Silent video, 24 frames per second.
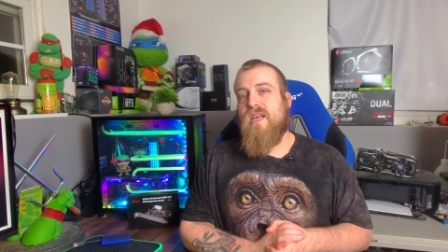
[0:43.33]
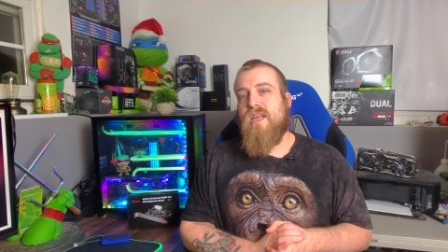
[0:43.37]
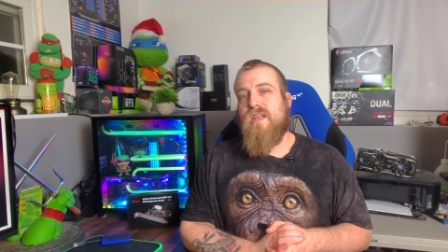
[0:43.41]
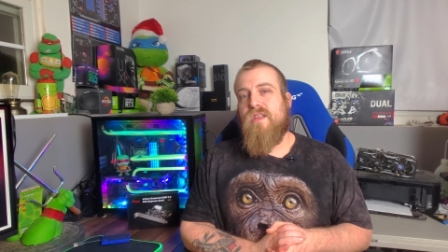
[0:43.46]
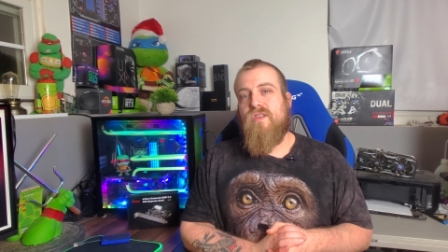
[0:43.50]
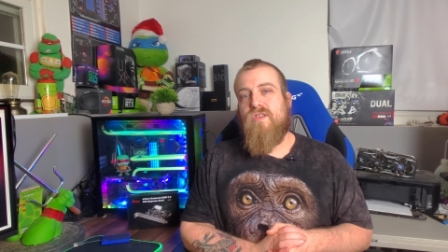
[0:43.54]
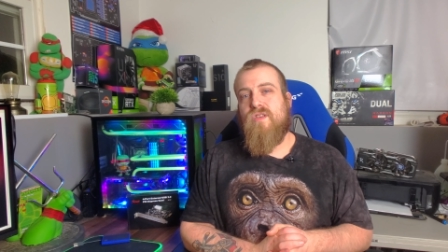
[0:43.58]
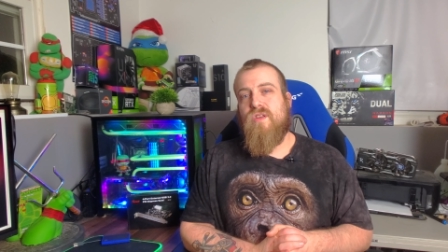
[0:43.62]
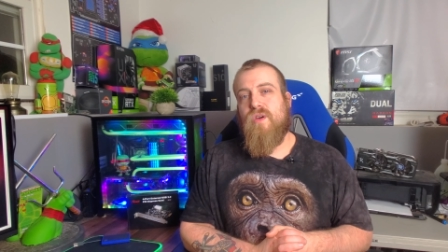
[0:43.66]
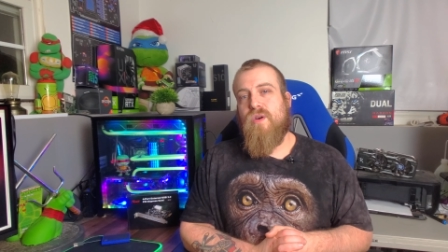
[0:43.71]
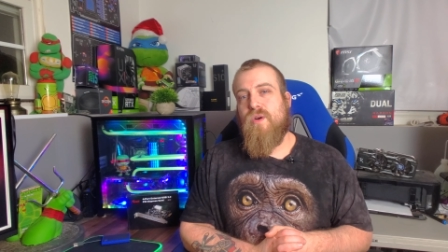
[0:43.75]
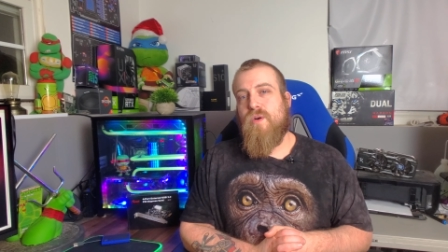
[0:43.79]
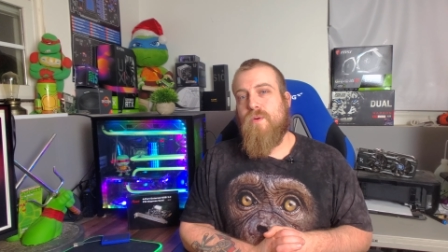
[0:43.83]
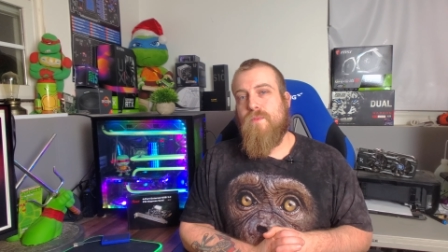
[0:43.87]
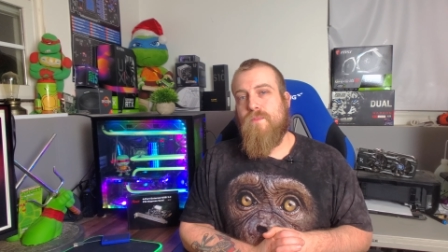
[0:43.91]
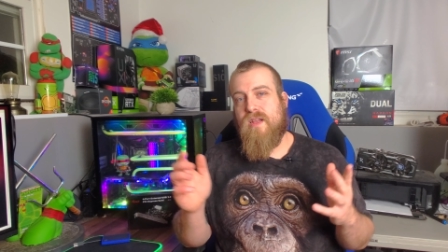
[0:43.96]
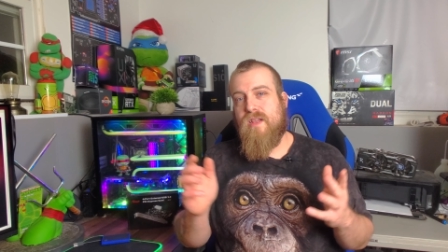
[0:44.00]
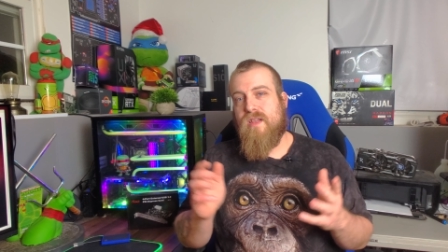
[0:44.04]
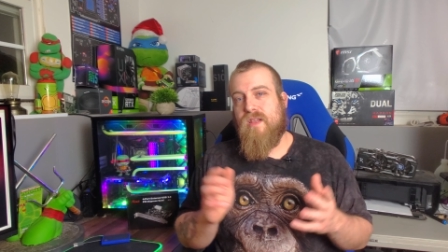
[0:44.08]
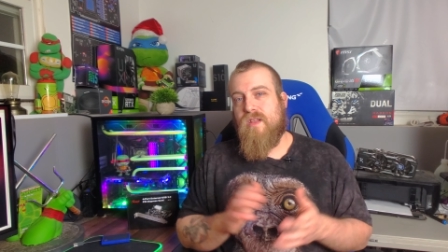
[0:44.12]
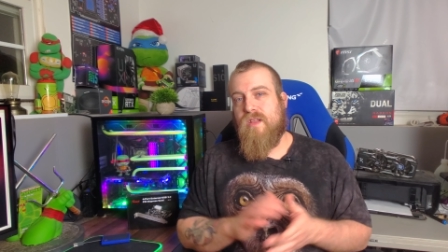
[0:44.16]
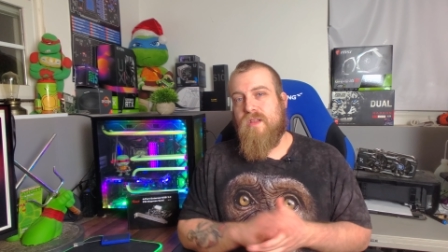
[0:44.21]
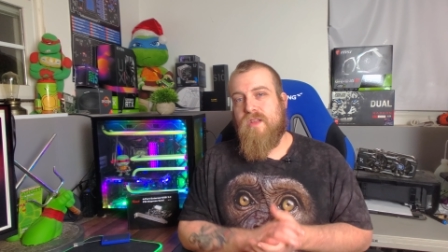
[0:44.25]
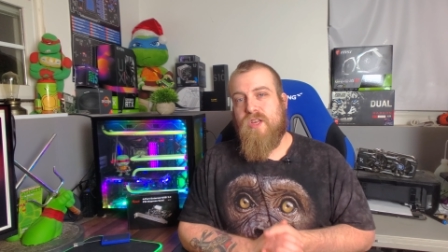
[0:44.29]
So
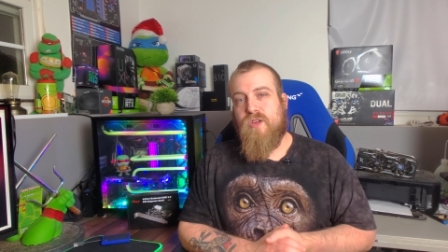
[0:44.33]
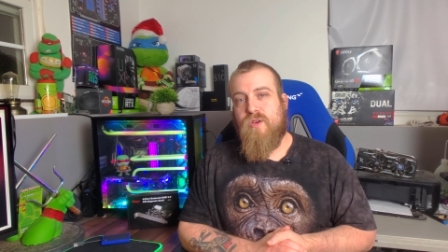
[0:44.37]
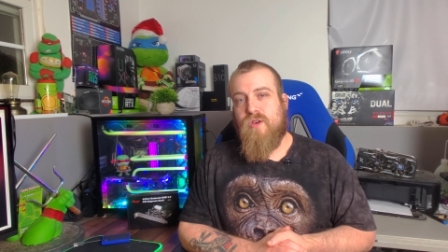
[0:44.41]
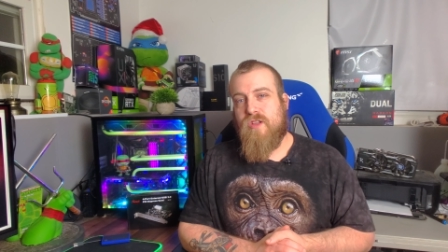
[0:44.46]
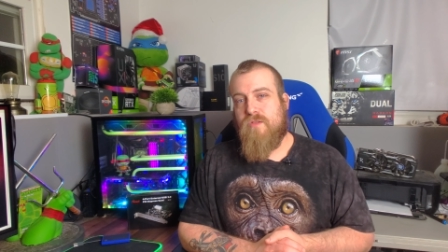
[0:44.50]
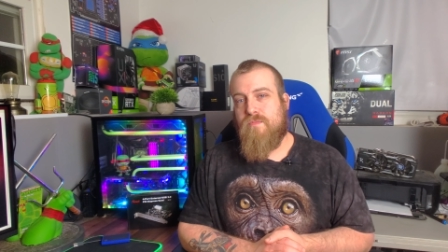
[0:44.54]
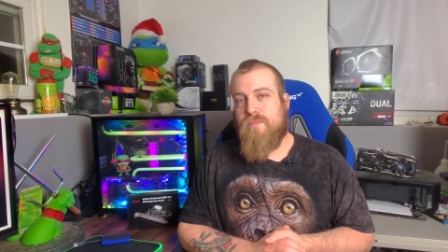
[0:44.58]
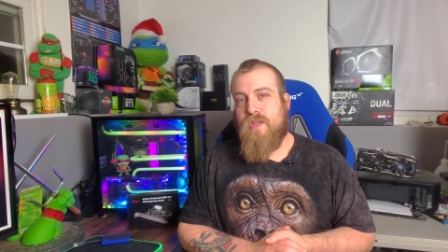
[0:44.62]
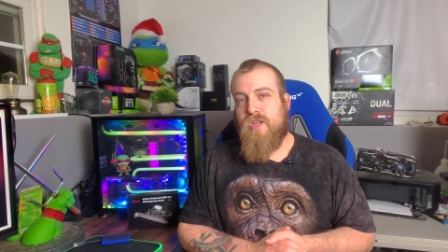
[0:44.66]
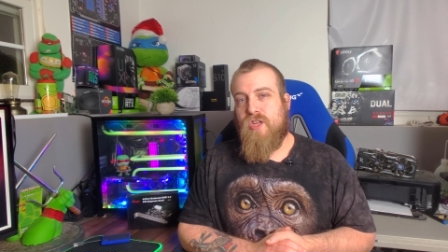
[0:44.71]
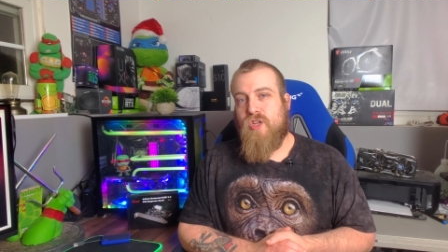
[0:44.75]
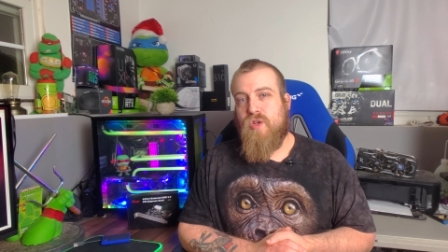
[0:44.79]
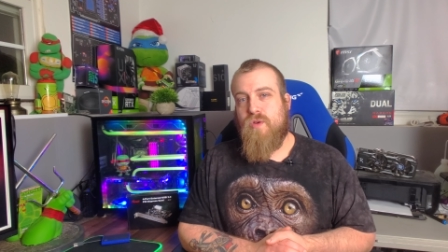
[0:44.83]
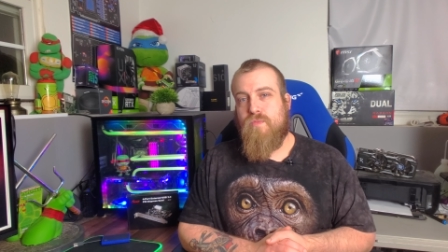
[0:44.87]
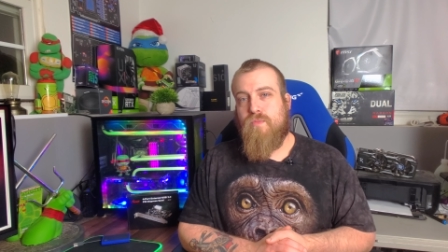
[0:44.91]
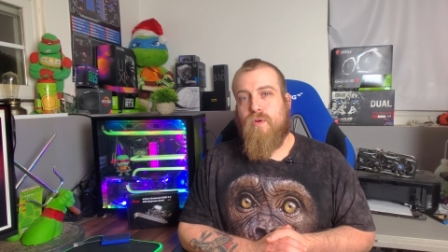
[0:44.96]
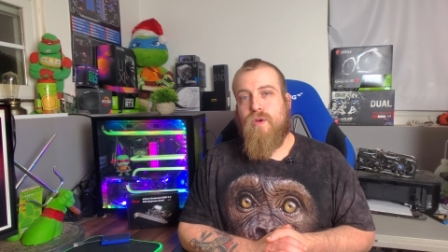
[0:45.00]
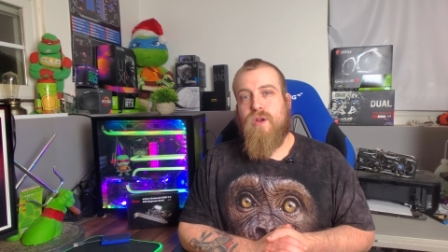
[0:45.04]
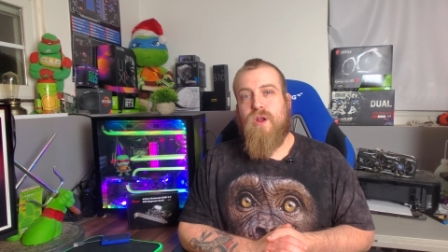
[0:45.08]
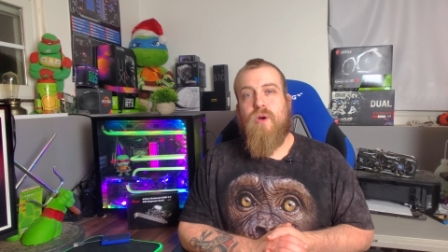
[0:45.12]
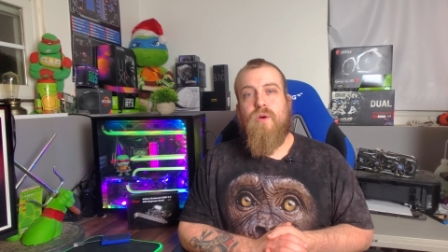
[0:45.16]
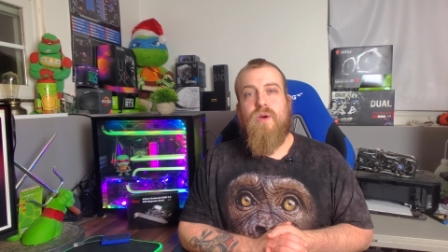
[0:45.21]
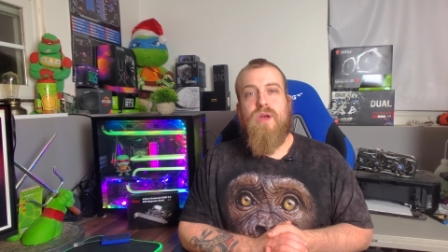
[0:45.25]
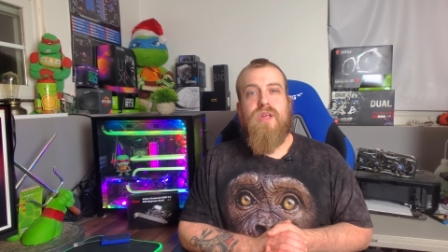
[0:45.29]
the USB
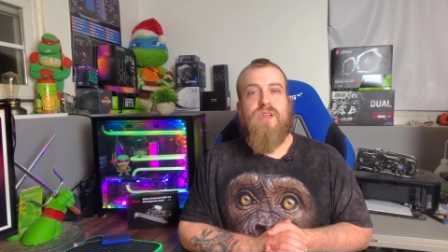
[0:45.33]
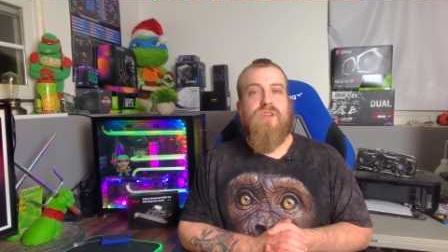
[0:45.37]
2.0